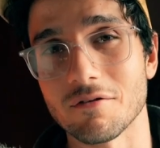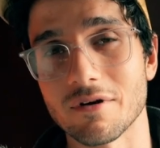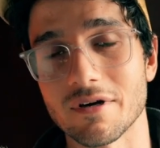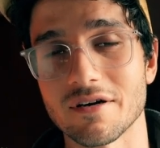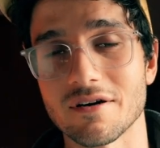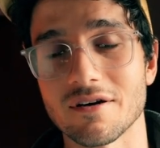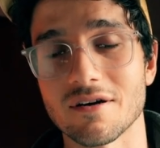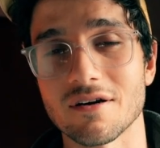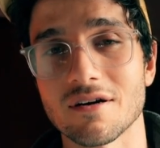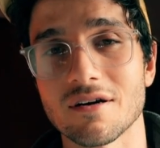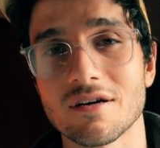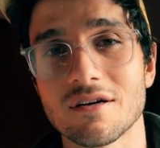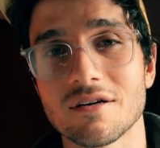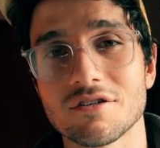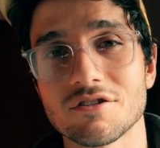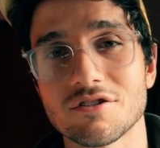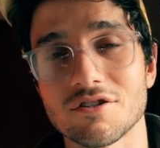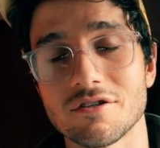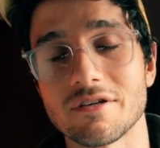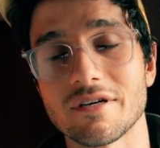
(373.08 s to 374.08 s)
when you're
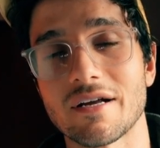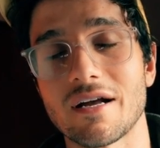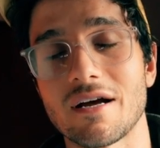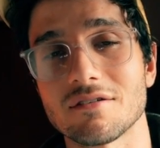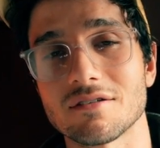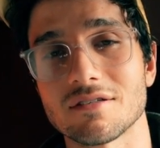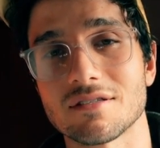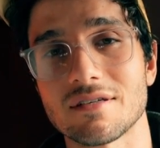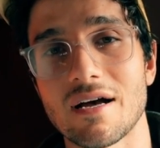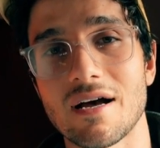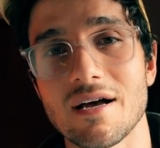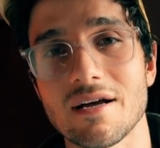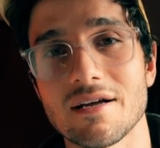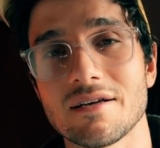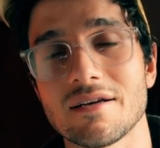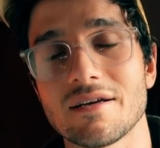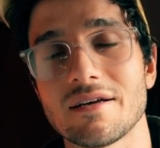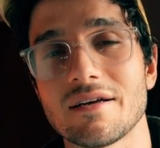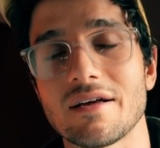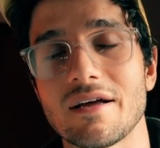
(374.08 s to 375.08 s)
shooting outside
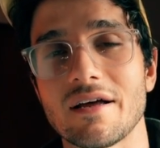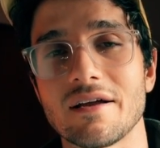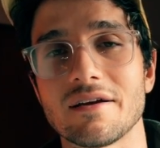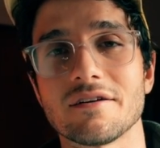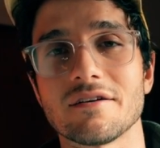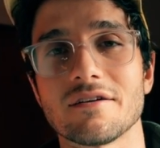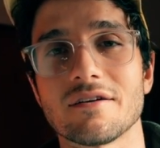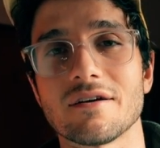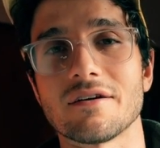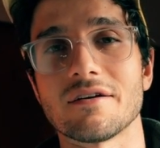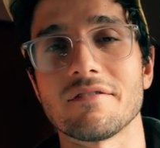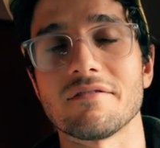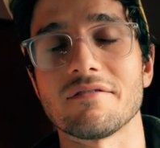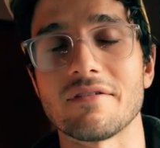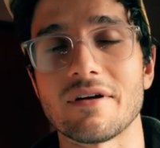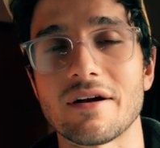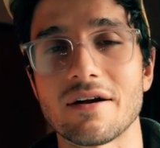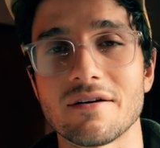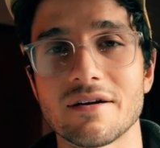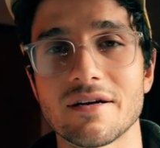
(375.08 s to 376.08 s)
and you're in a
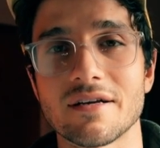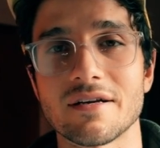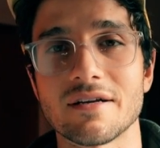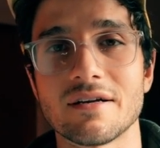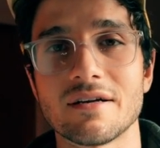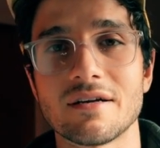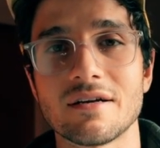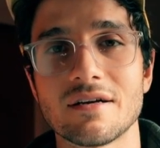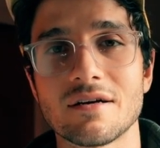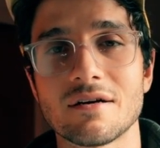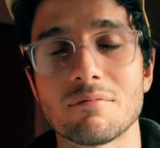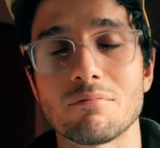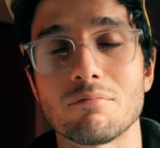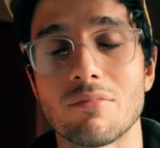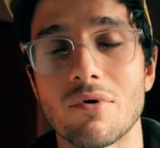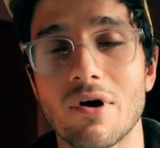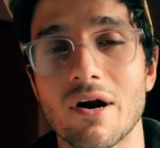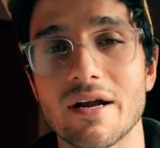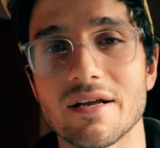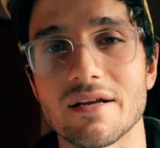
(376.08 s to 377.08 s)
very
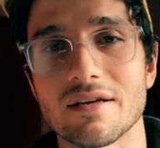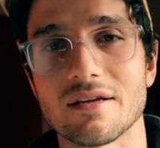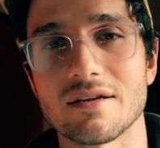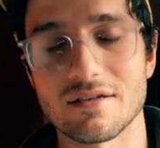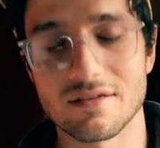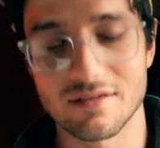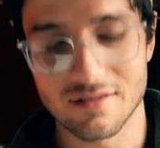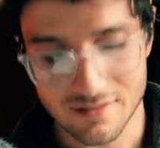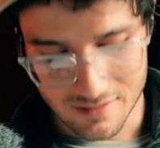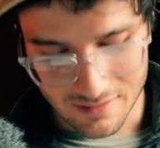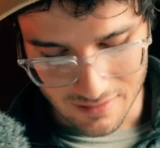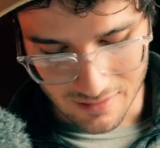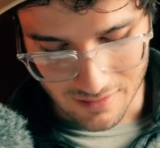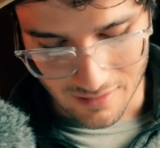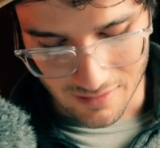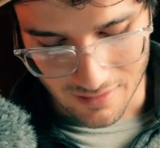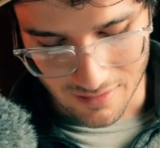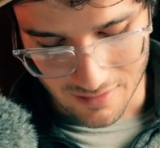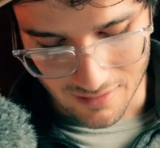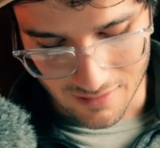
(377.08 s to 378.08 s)
bright
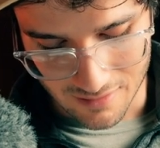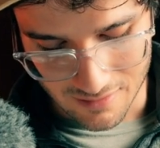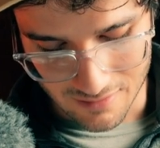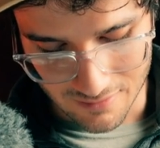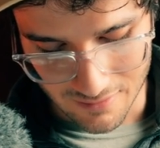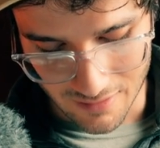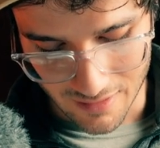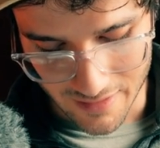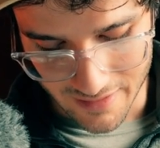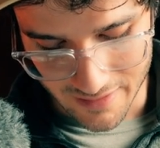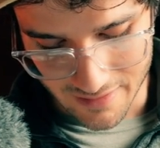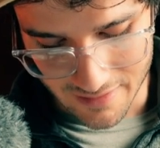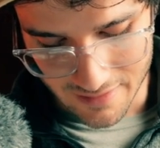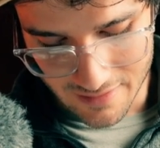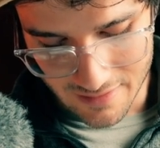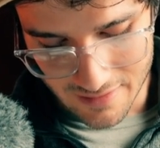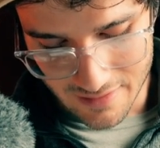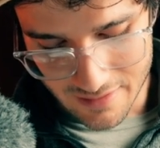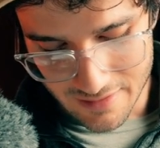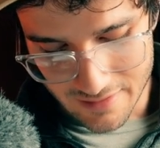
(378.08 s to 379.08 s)
light,
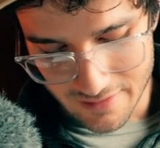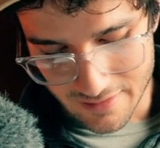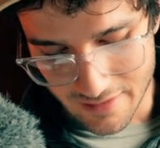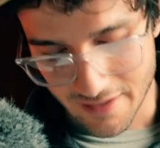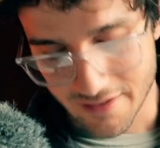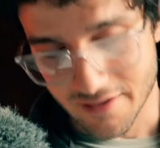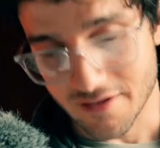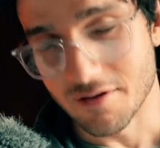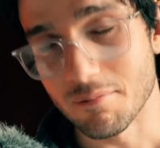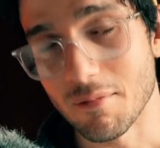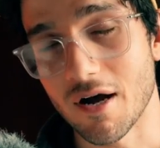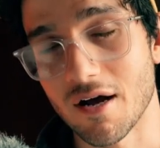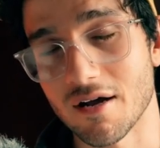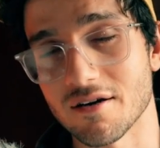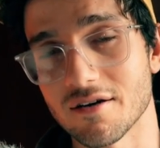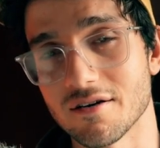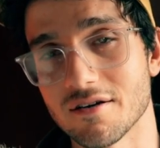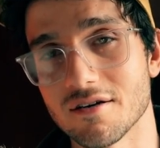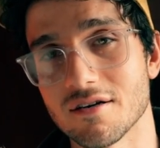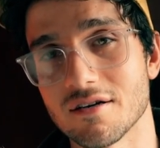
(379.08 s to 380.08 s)
that your
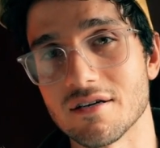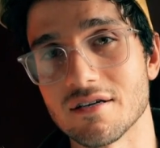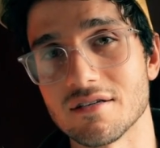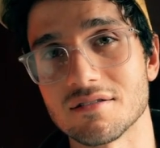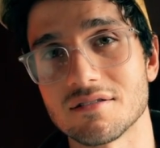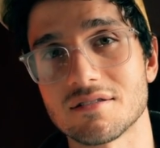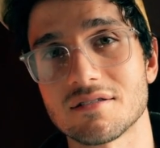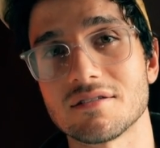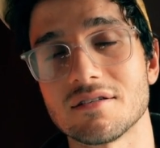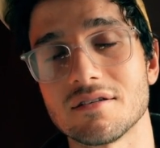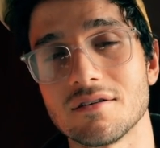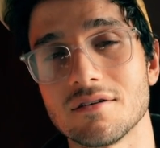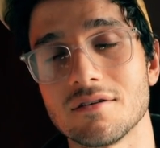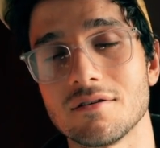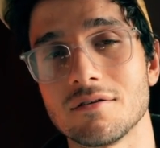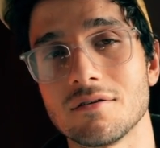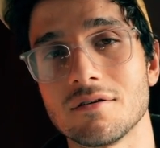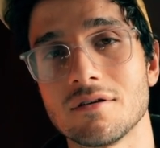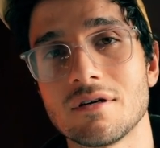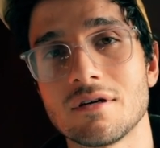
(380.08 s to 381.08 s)
monitor is
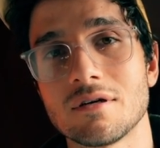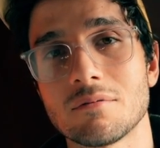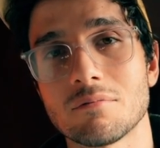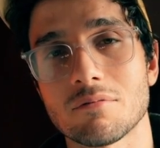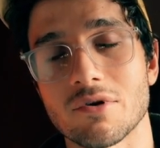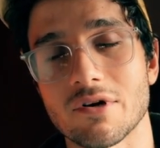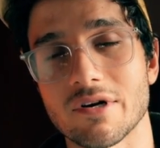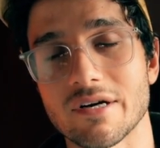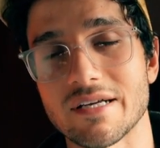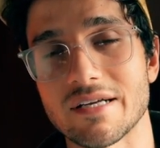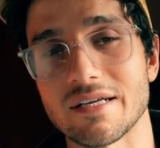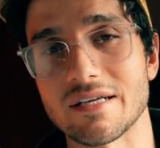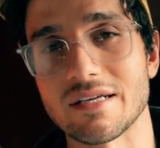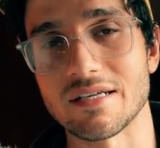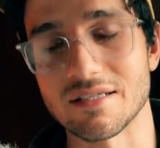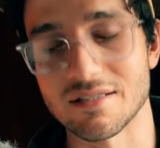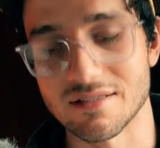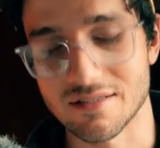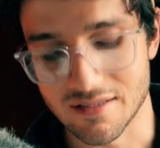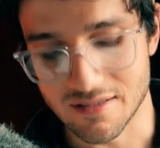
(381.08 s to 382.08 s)
still pretty
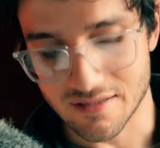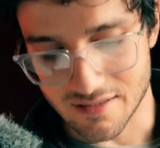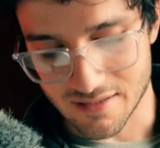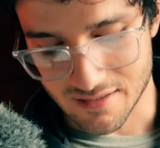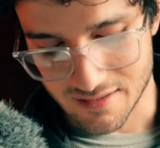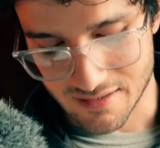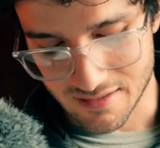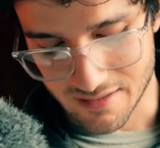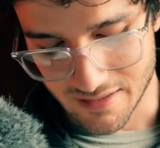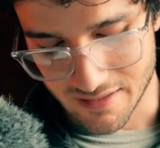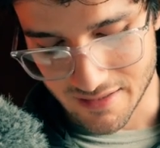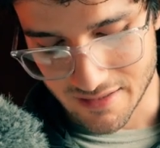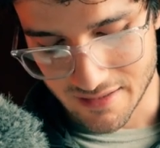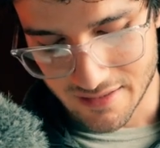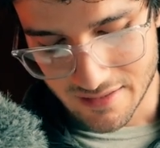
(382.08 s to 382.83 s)
easy to see.